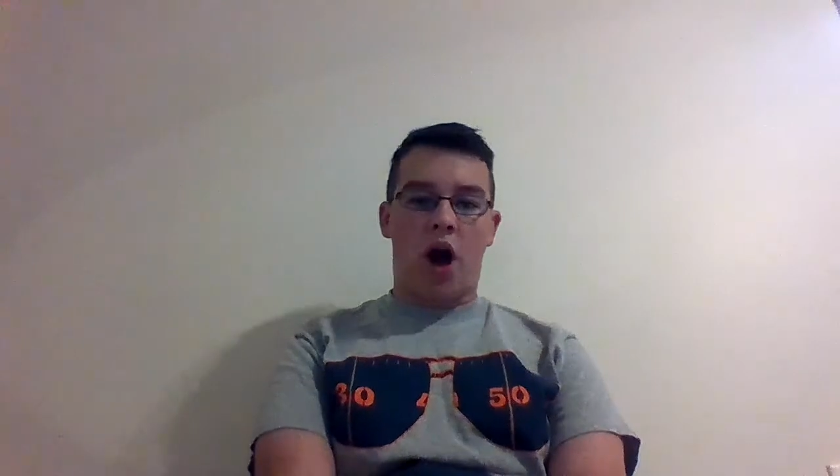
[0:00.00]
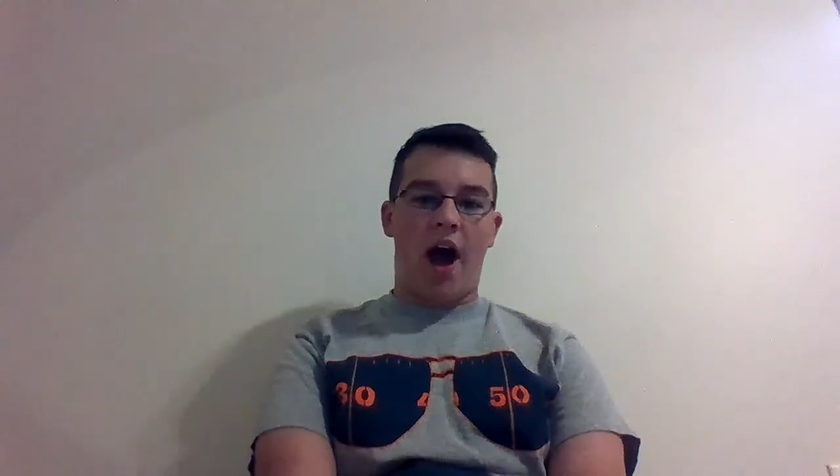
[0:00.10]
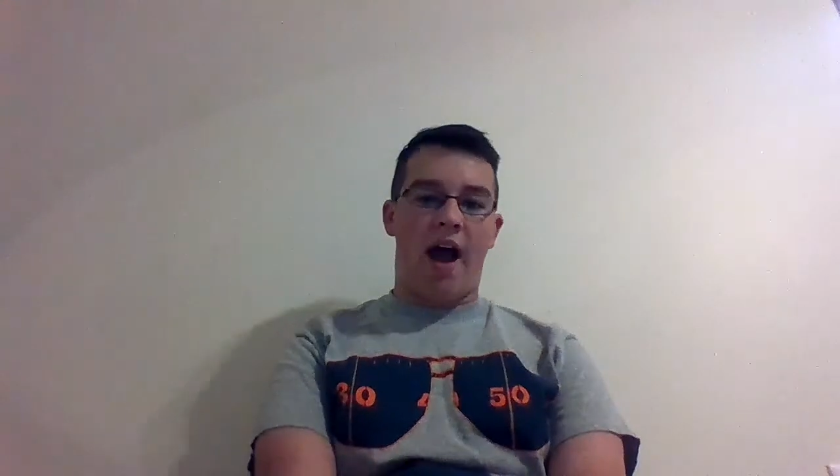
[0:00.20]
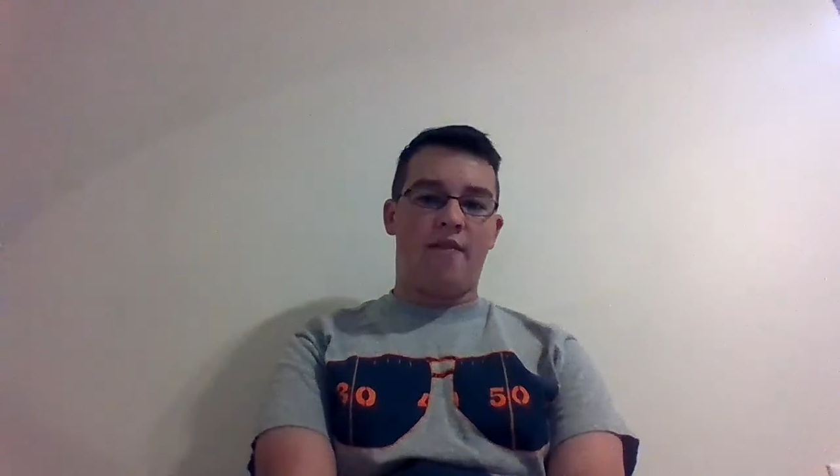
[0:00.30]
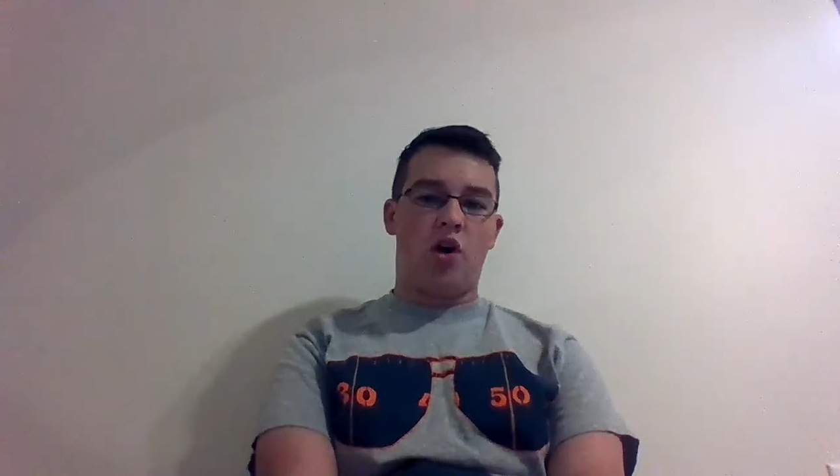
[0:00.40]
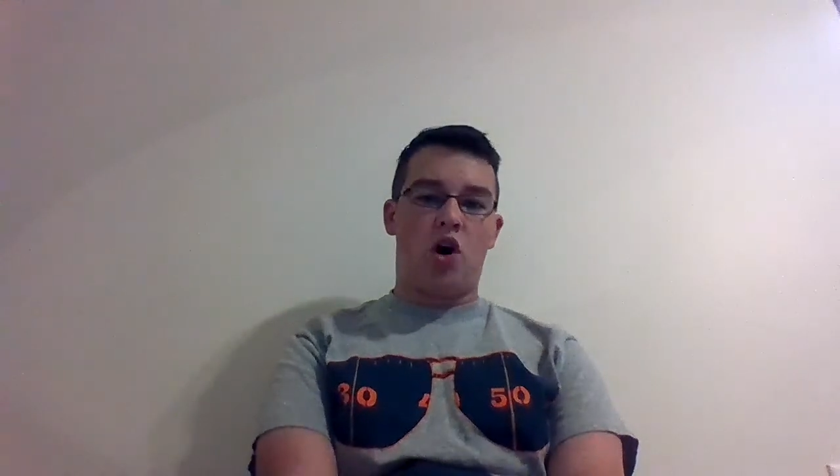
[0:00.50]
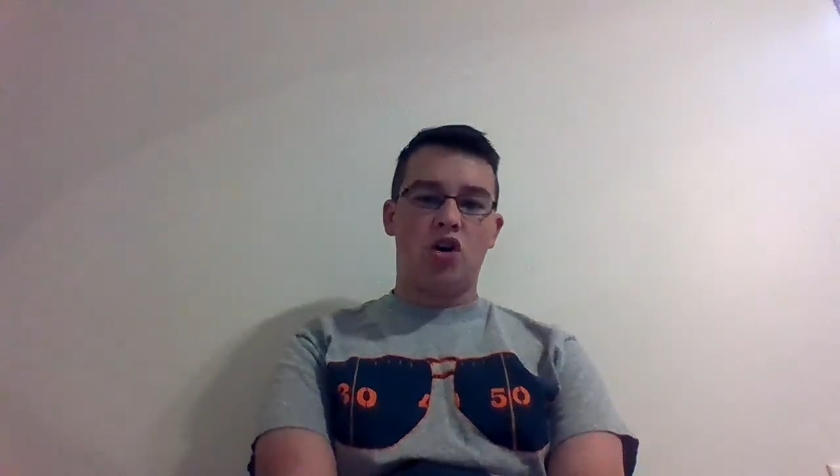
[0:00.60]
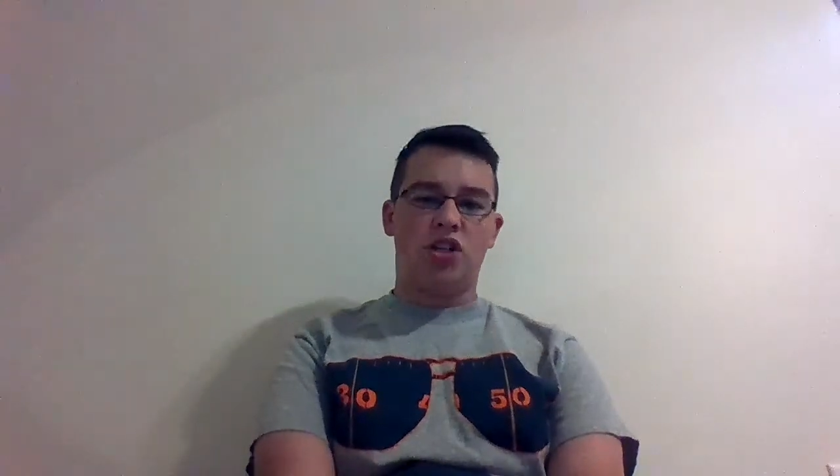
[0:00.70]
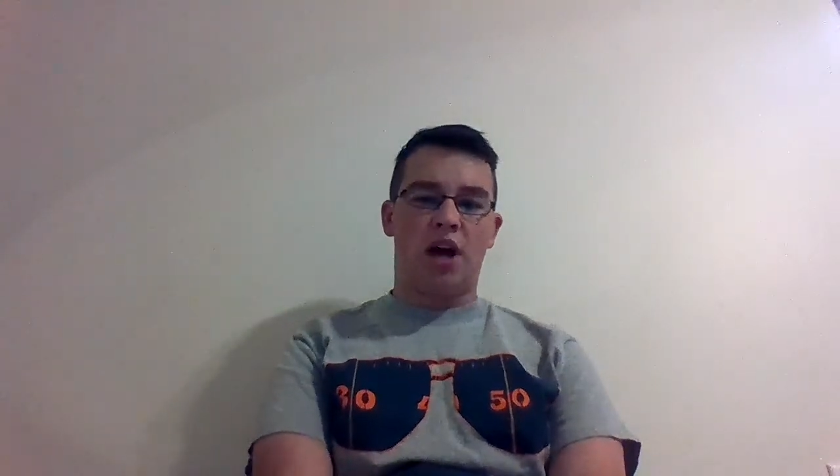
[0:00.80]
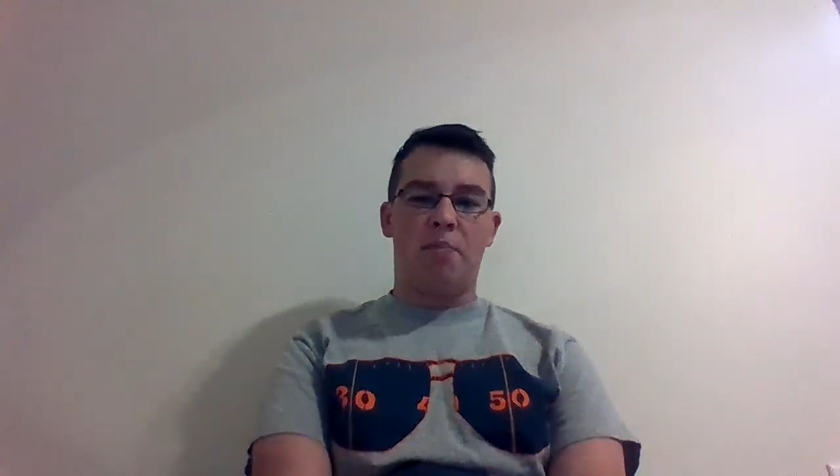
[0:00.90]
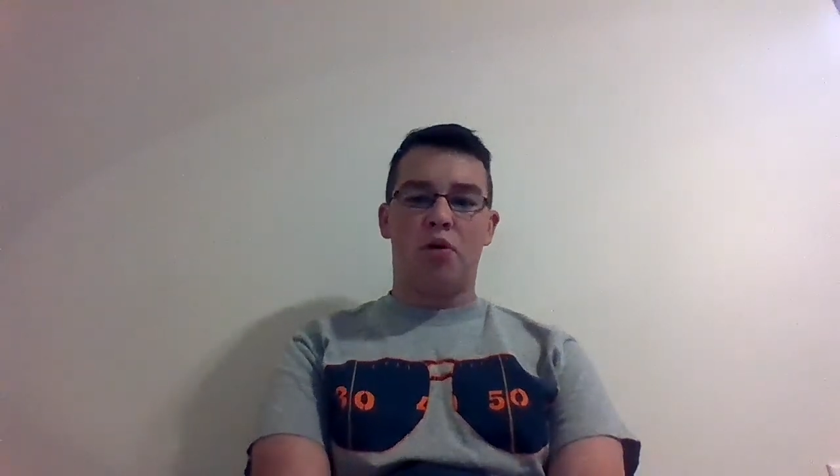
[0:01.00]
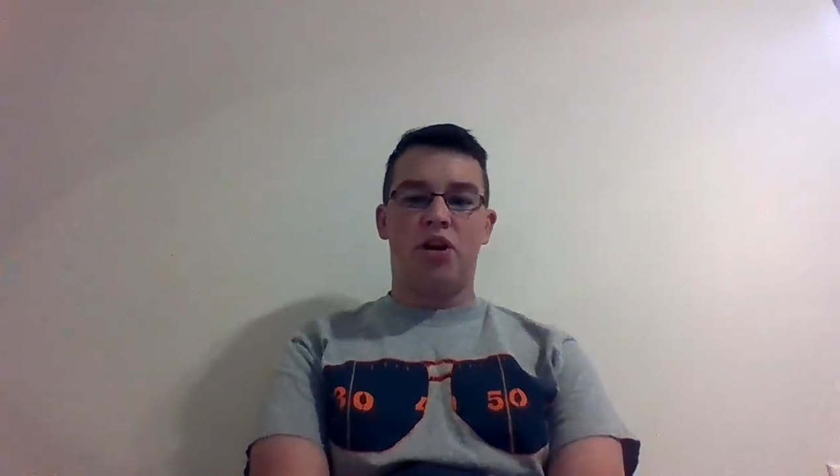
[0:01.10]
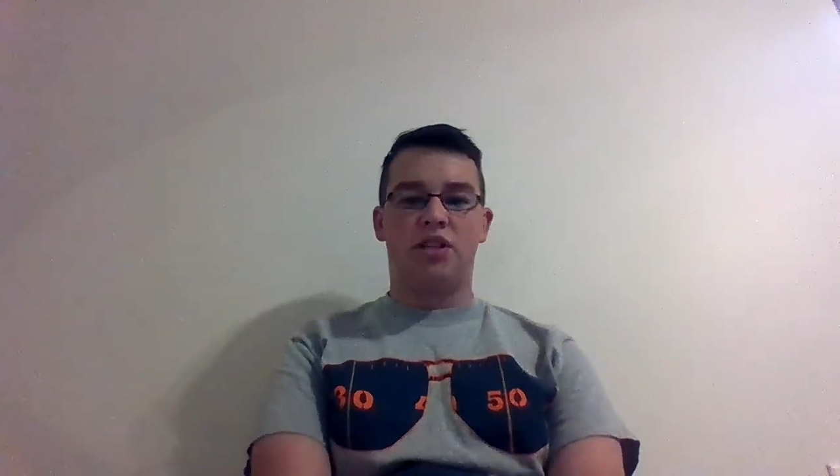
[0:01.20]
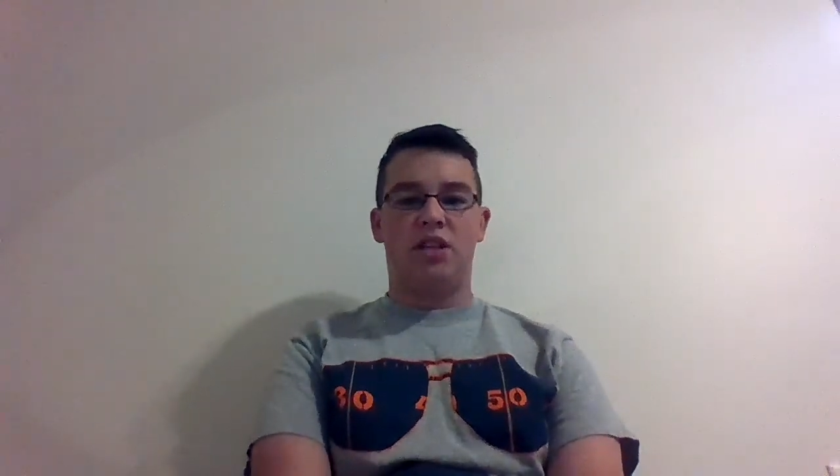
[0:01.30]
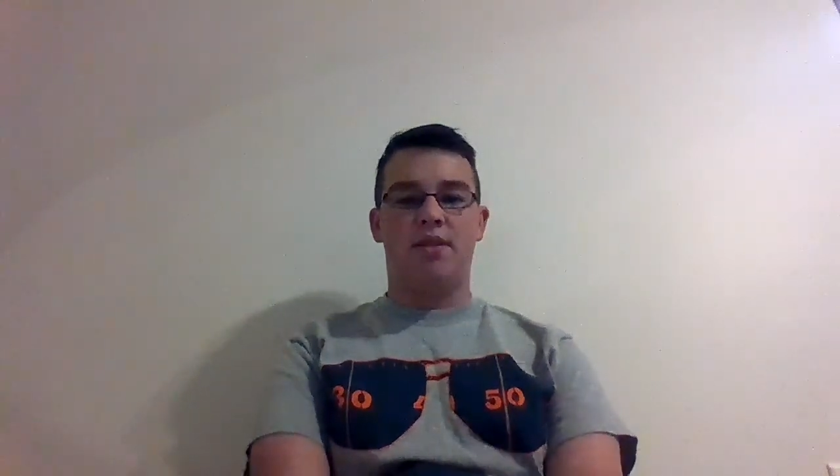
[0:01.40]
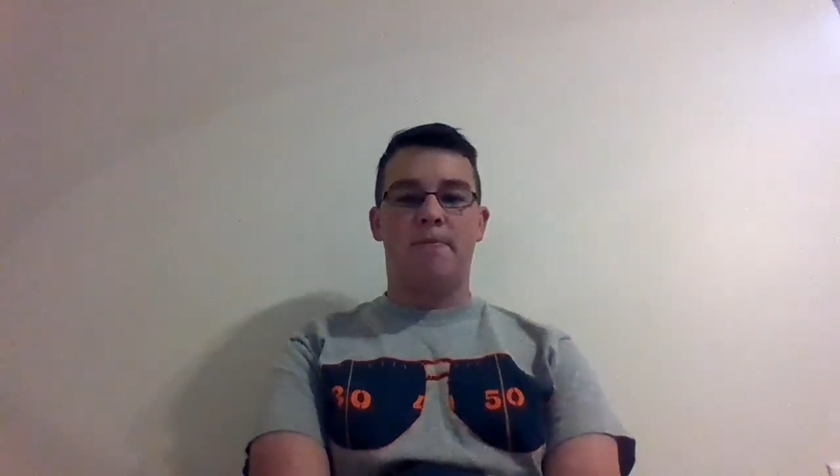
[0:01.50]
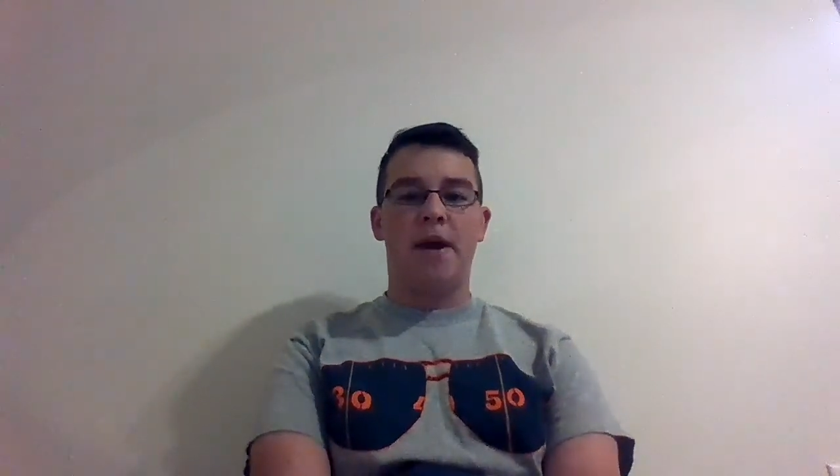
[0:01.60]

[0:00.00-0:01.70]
I have a hard time predicting the